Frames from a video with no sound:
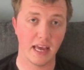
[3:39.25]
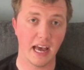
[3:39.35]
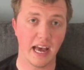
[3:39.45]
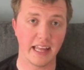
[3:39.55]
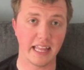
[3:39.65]

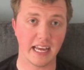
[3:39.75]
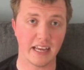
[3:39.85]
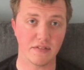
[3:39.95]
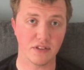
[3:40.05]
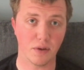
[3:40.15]
And that
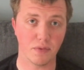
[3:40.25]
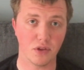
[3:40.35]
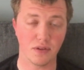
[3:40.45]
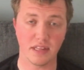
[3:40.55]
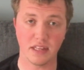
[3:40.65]
gives an
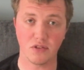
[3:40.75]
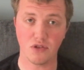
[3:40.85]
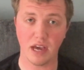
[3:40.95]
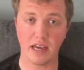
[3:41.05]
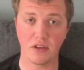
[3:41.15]
opportunity to
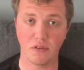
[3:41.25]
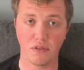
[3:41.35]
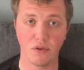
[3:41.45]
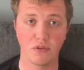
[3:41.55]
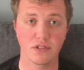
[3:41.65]
share your
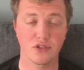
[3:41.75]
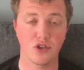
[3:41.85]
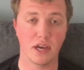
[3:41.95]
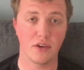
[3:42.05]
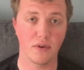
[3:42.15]
thoughts,
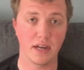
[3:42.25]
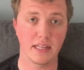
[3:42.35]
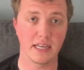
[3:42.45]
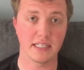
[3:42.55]
share your ideas,